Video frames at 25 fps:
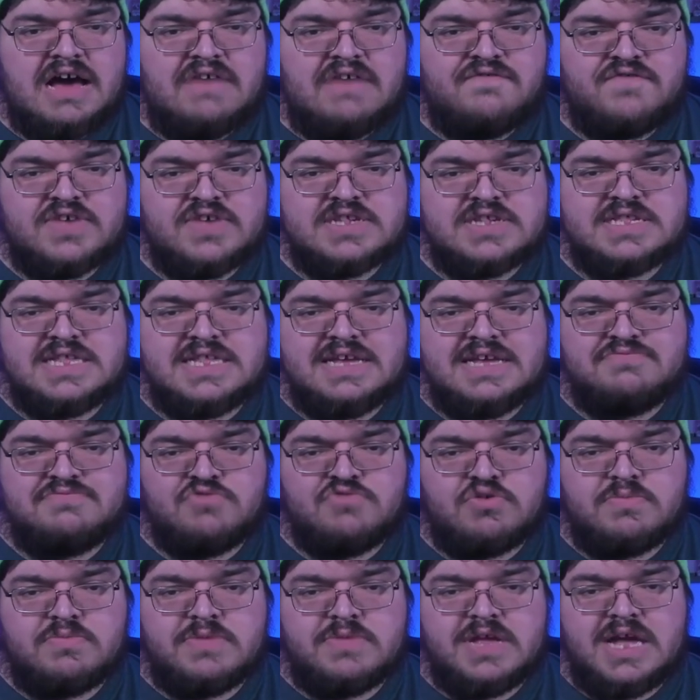Fix the
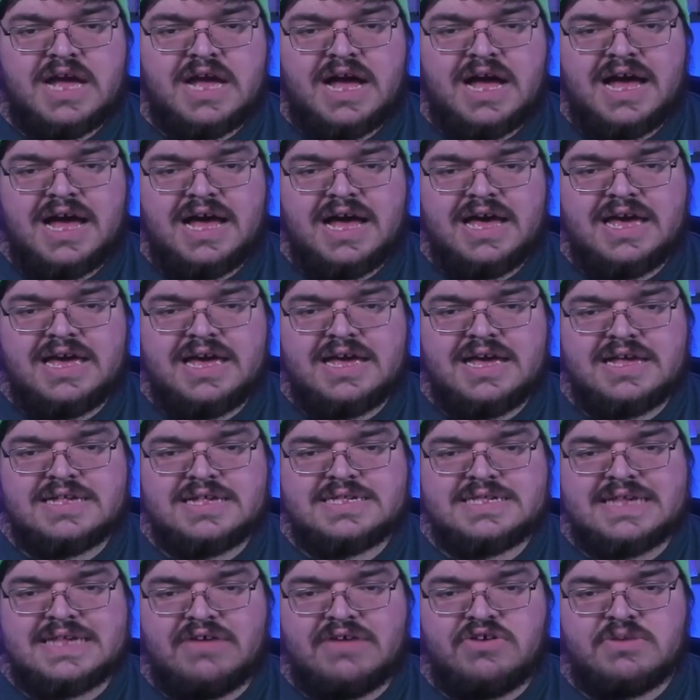abnormally high
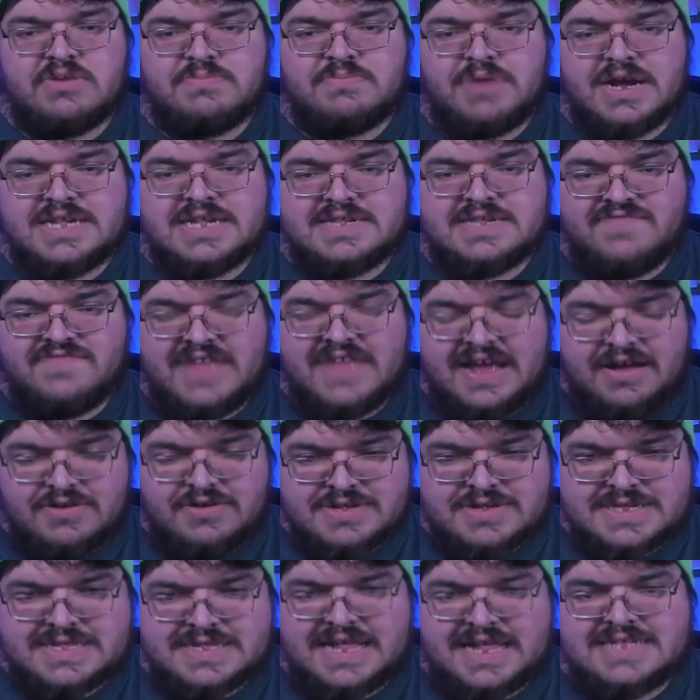selling price of
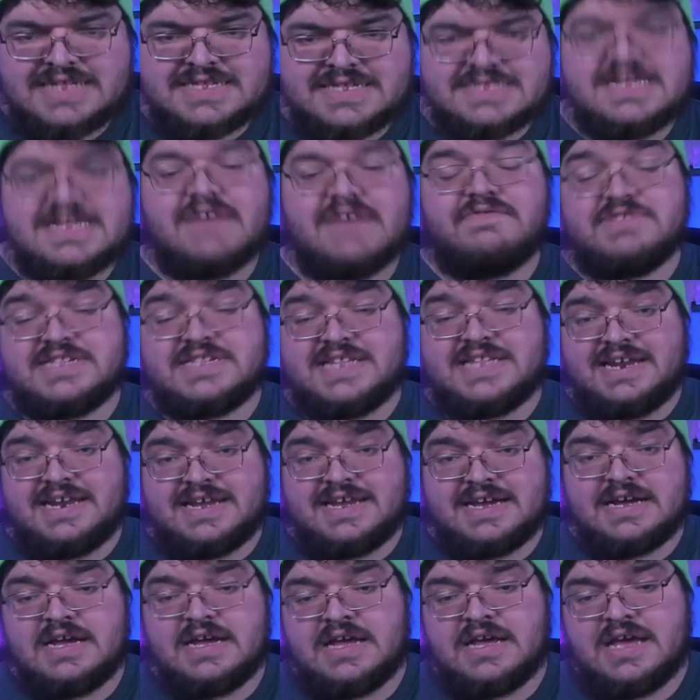nails. That's
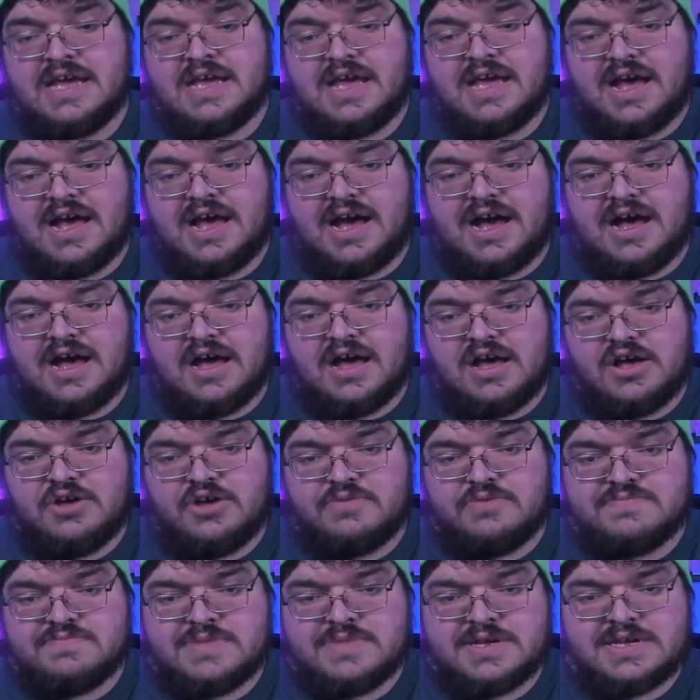devastating.
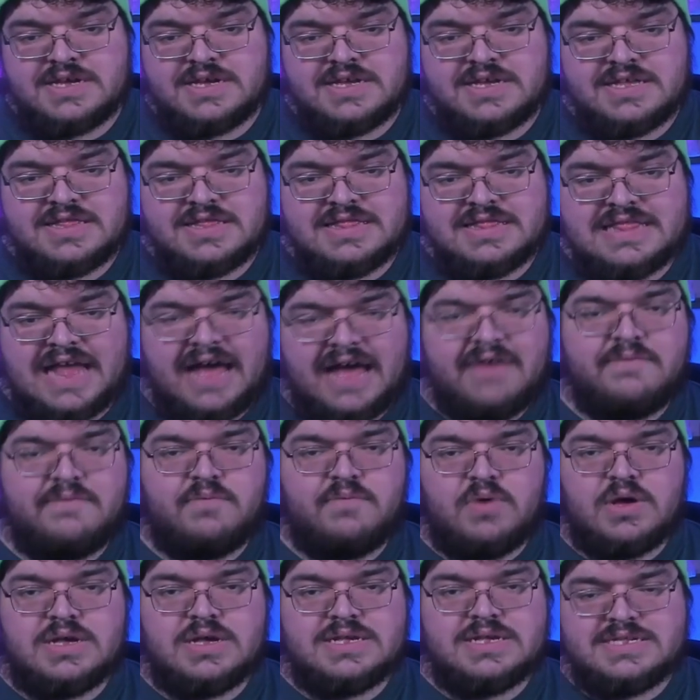That
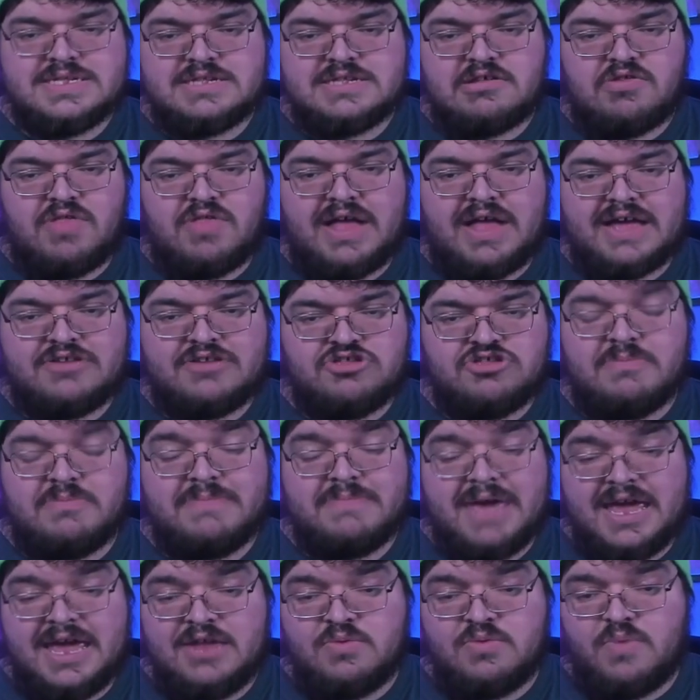was like the
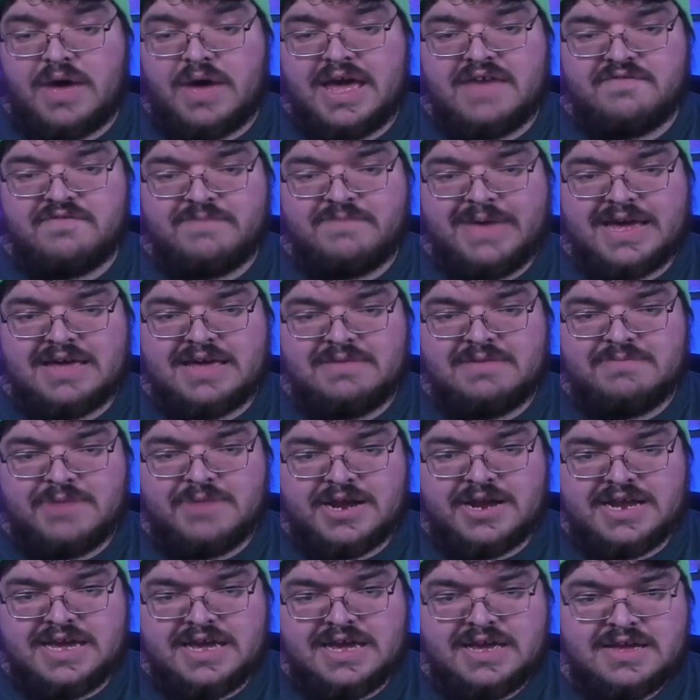main way of making
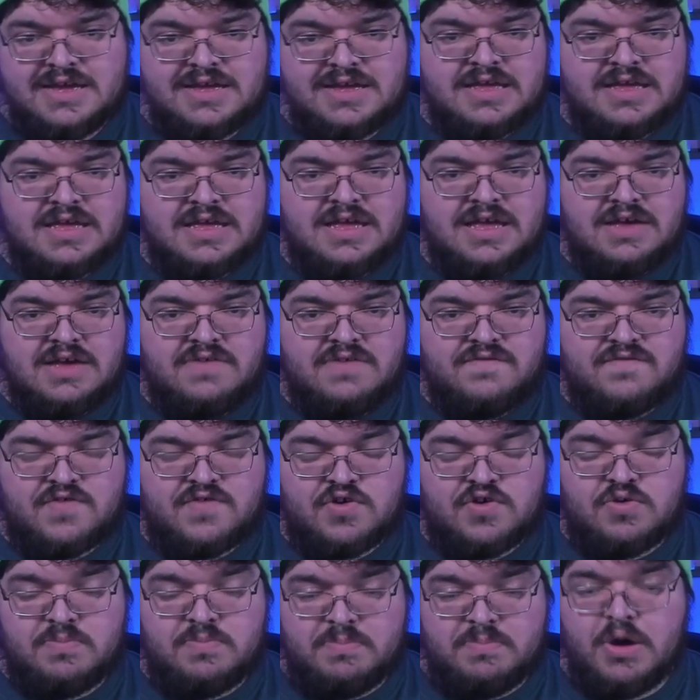money
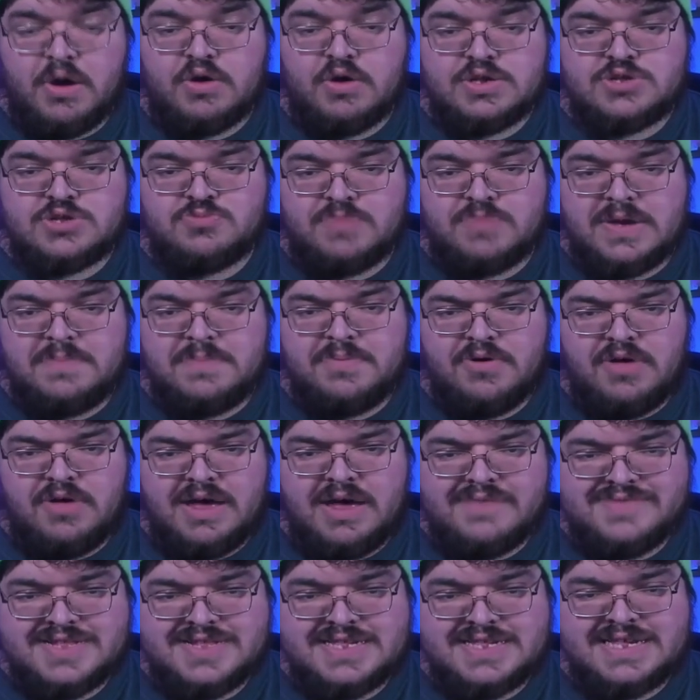for most people,
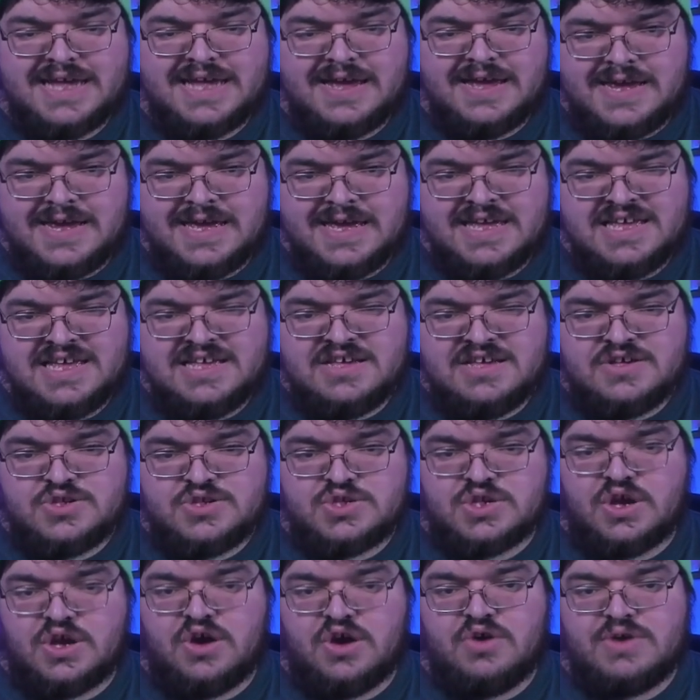I would say.
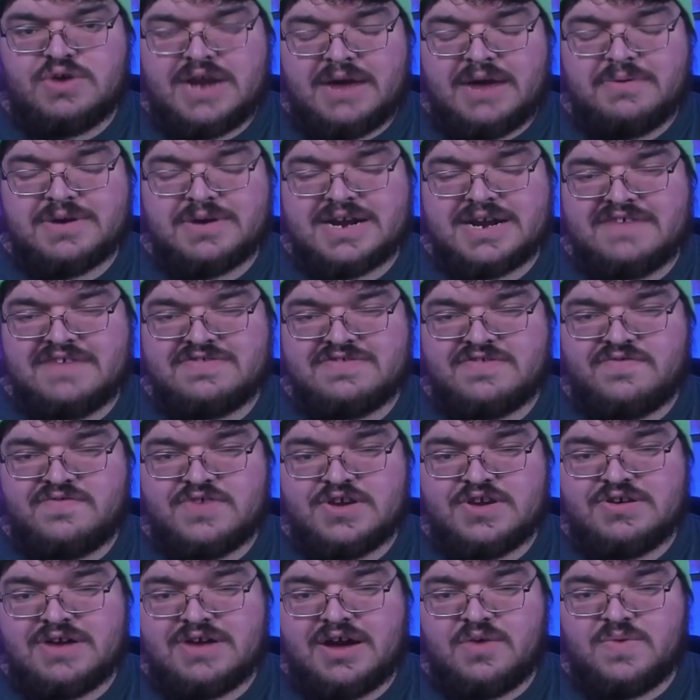So now we're gonna have to
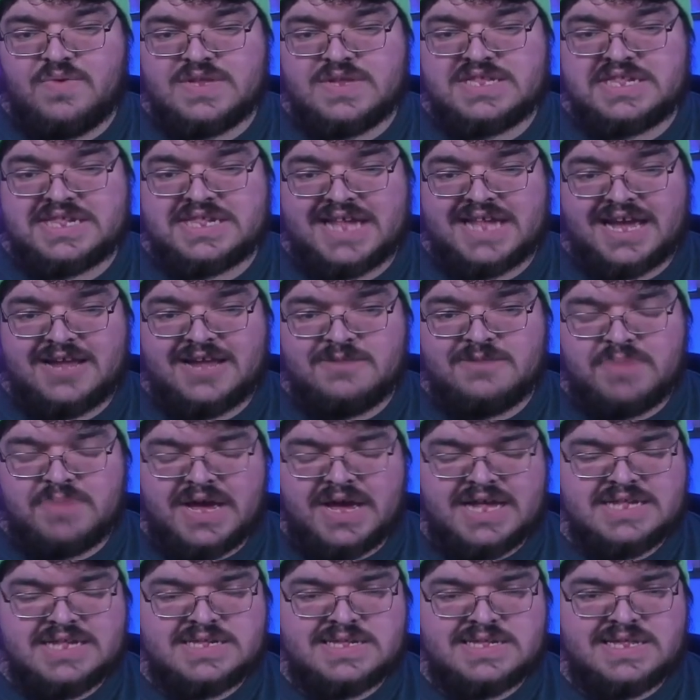figure out what's second
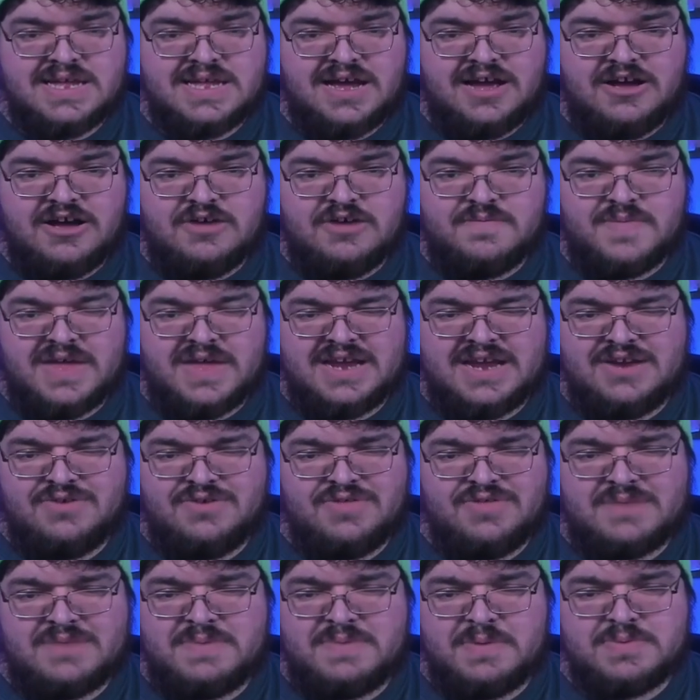best. I know a
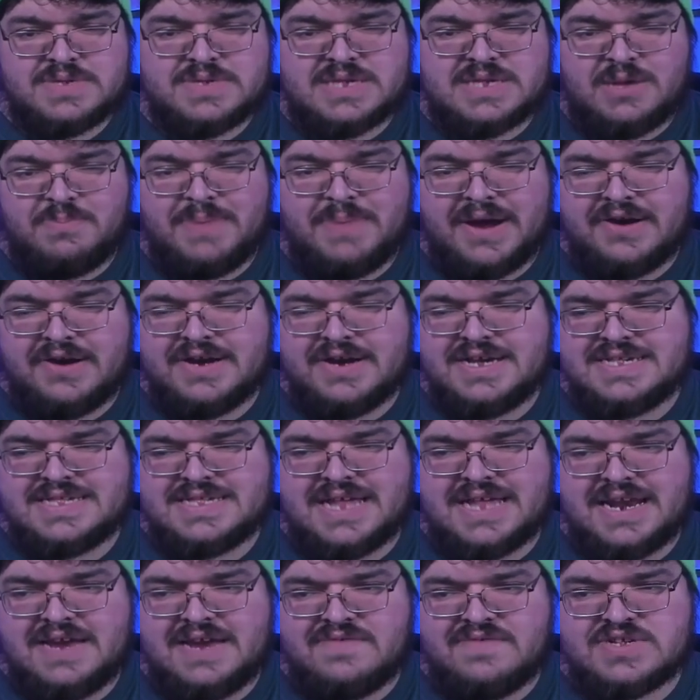lot of people sell berries.
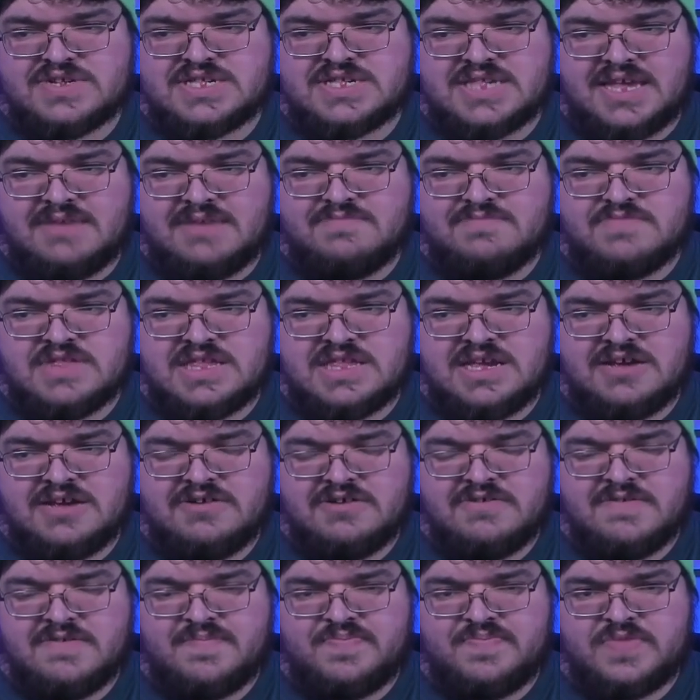That never seemed
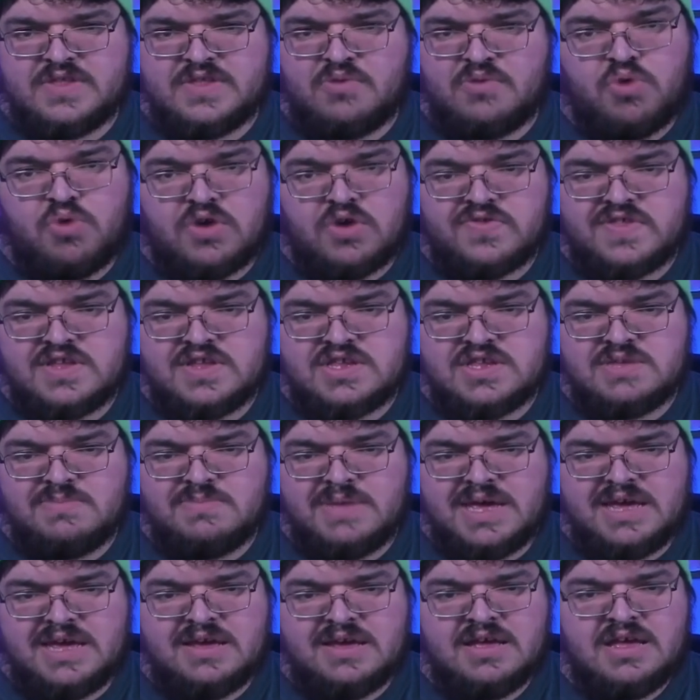worth it to
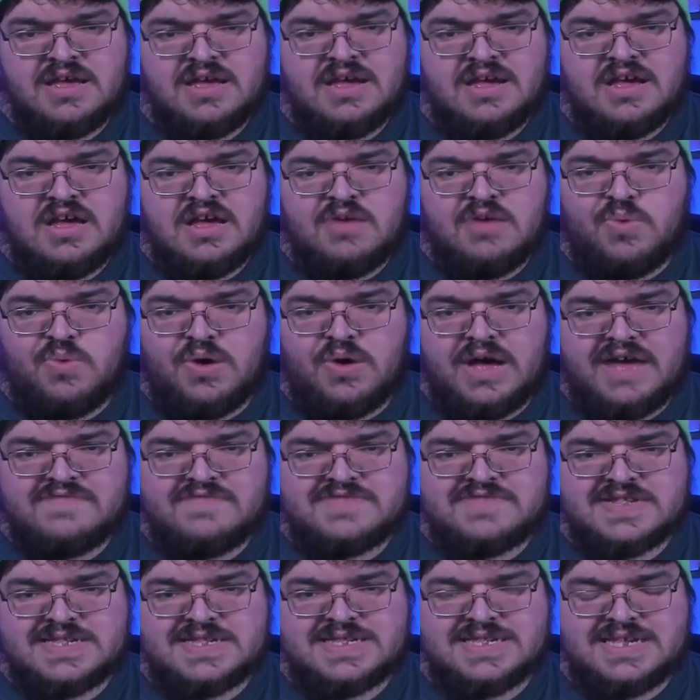me. We'll
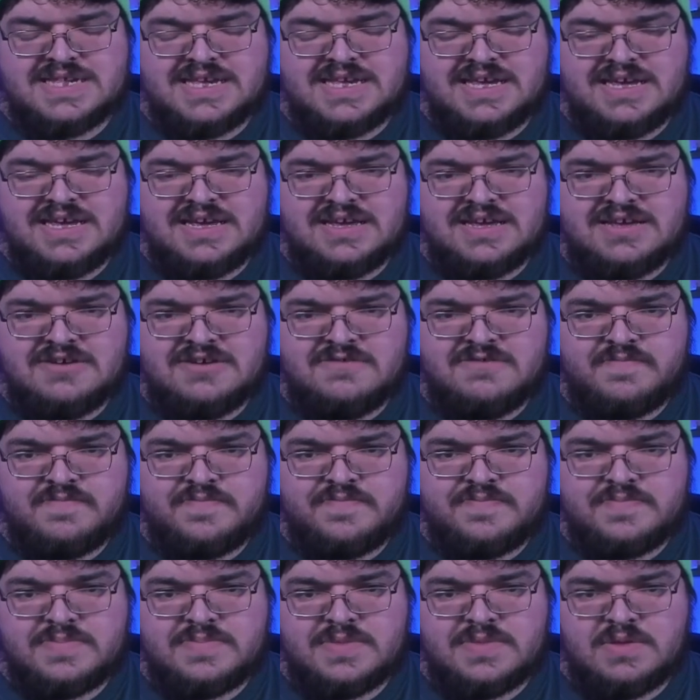have to see
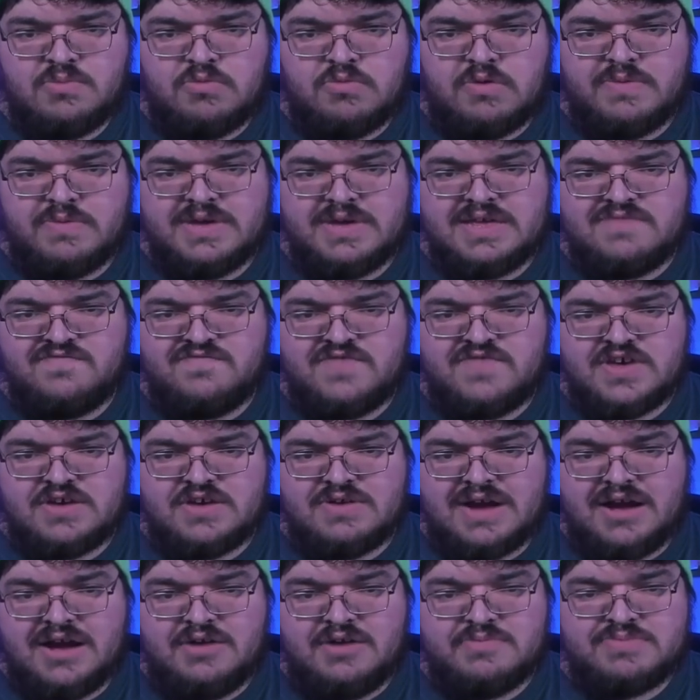what we can
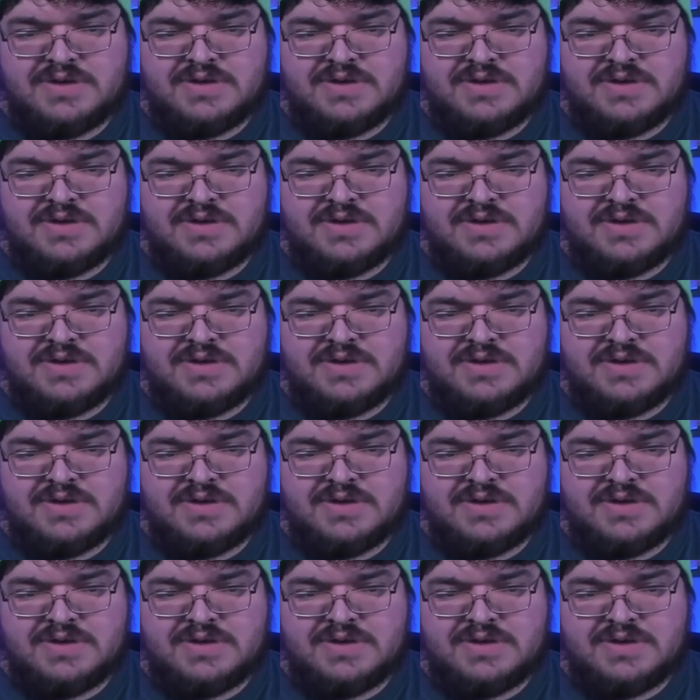figure out.